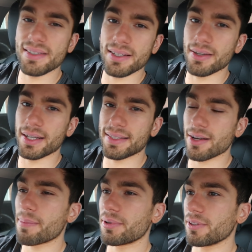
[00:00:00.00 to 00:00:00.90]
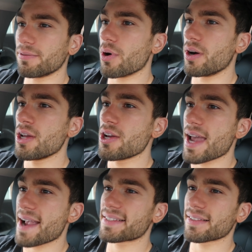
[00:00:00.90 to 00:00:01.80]
is a good example of what
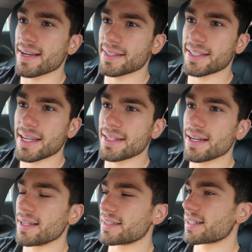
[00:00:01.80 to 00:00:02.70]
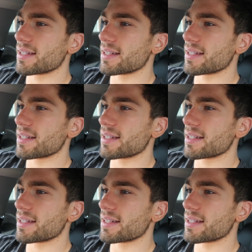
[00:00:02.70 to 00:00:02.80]
exercises he does,